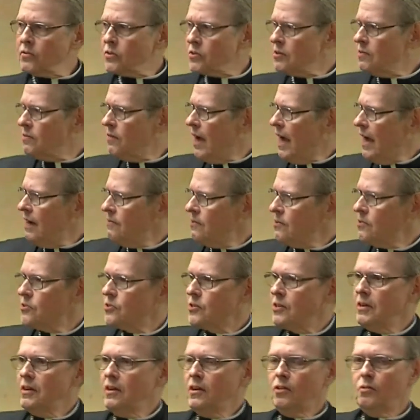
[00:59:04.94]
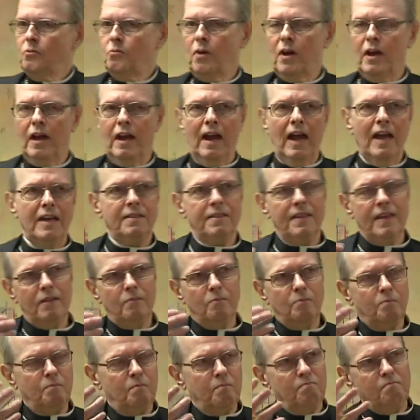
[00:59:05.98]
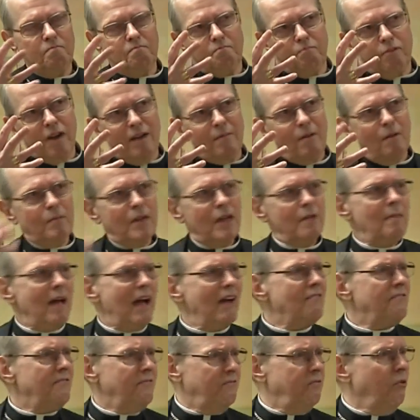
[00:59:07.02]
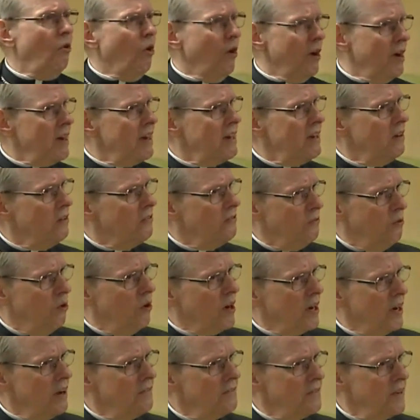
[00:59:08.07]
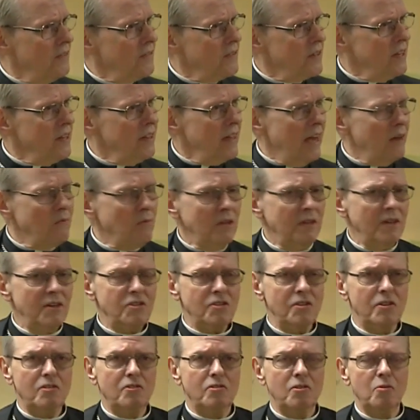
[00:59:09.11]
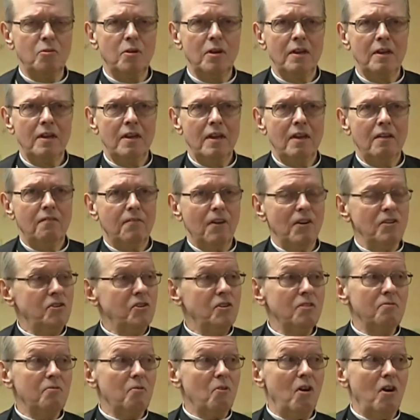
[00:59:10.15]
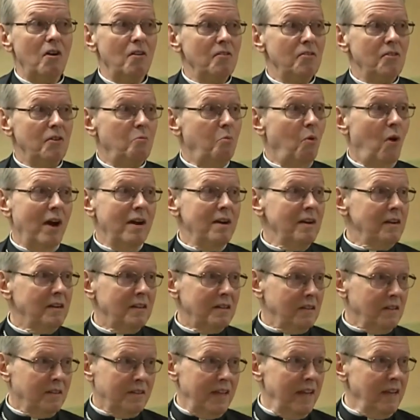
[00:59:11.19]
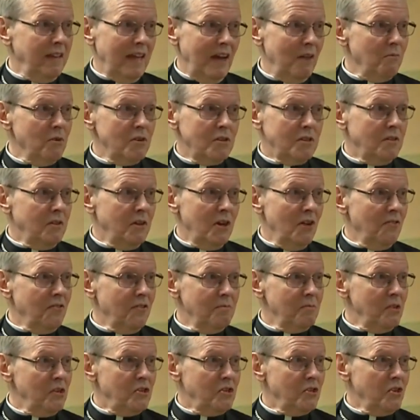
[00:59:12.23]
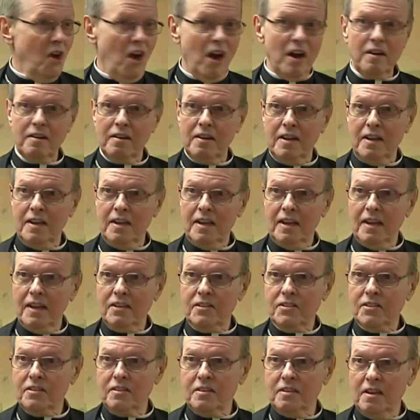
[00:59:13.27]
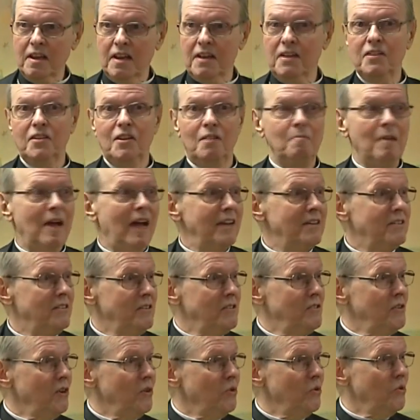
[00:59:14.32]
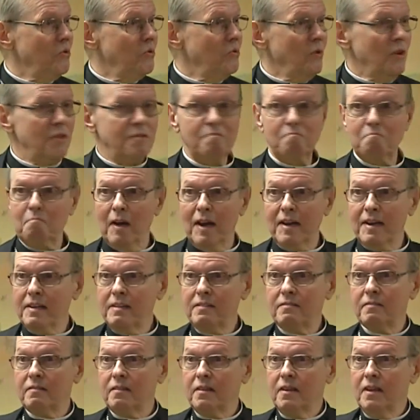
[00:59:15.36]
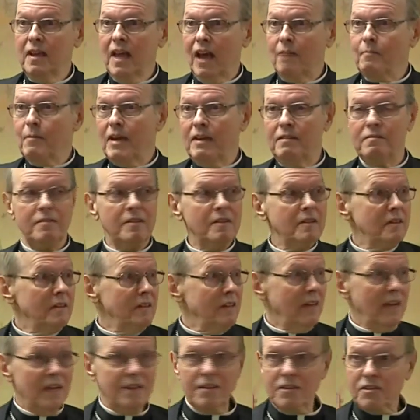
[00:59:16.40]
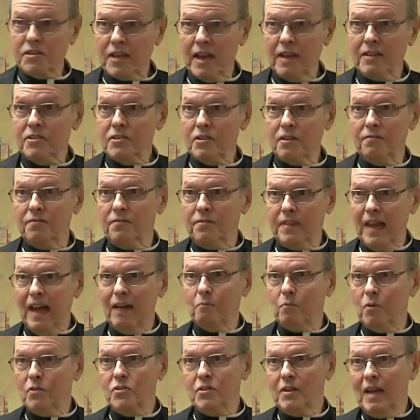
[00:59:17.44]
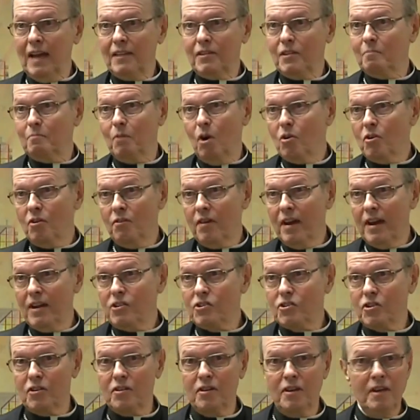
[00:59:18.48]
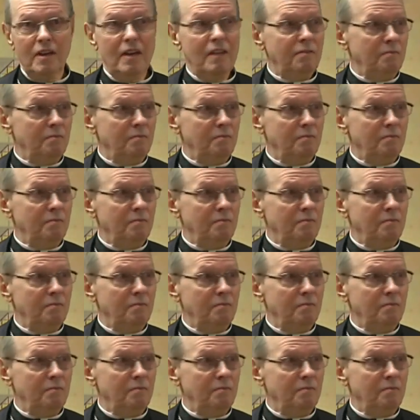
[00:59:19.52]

of survivors, and I think probably about 40 or 40 or 50 that we listened to. First of all, the one thing that was clear from the start is none of them had to do with money. I mean, in the sense of that was not the motivation.